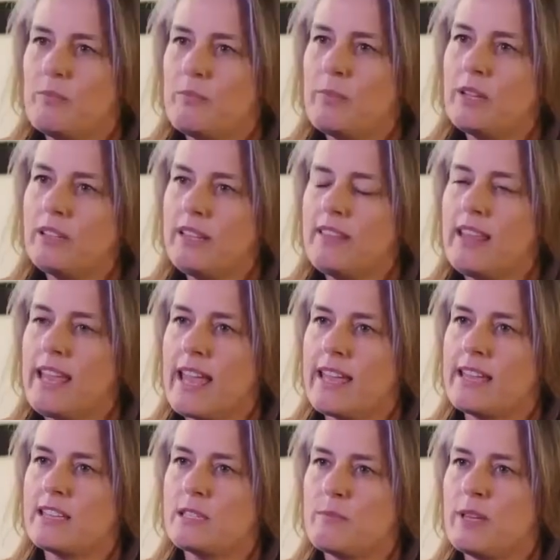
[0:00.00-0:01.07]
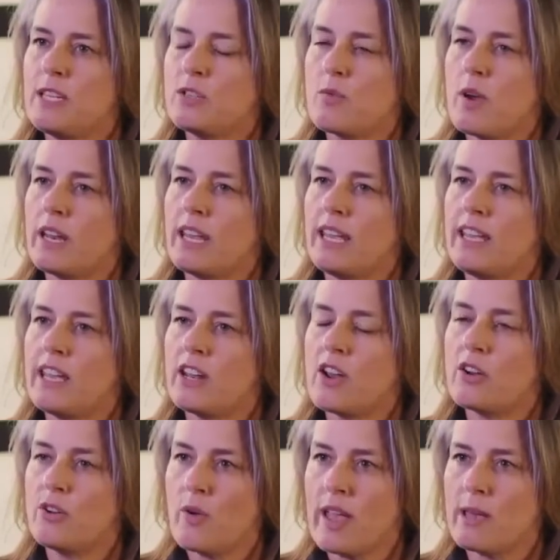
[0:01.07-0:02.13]
Building the ASP-20 in
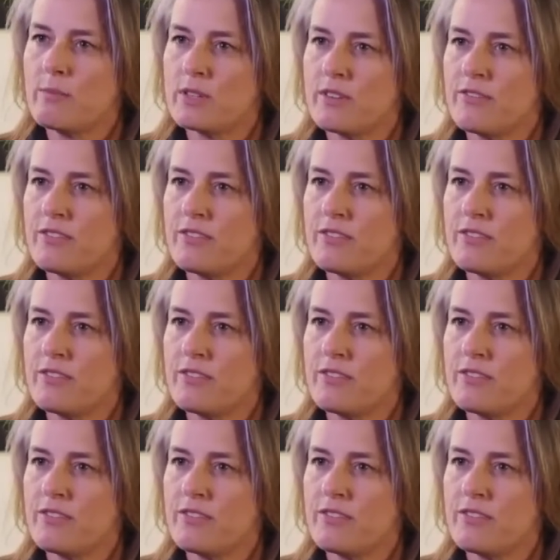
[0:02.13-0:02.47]
our New Hampshire